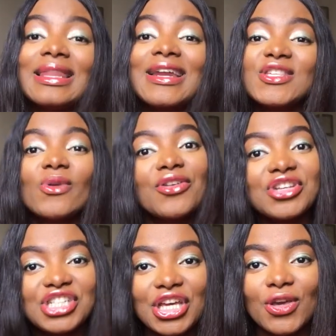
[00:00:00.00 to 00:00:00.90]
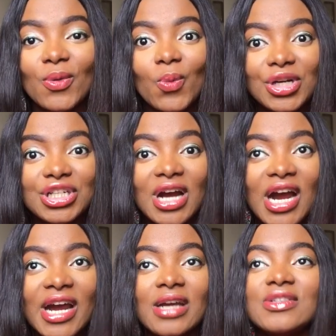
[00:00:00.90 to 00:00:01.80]
That is where you check your watch
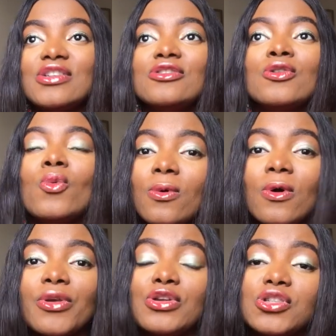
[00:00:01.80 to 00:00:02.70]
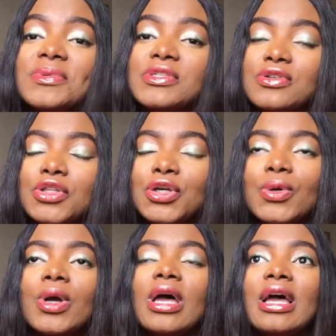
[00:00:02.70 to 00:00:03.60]
hours, you know, or YouTube
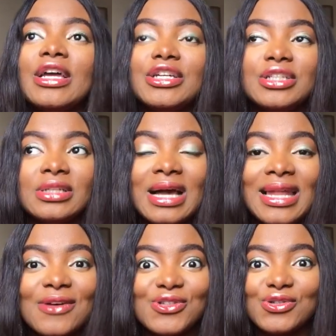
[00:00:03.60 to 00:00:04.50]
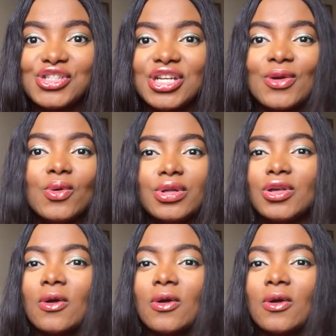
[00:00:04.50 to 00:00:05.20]
Studio allows you to check all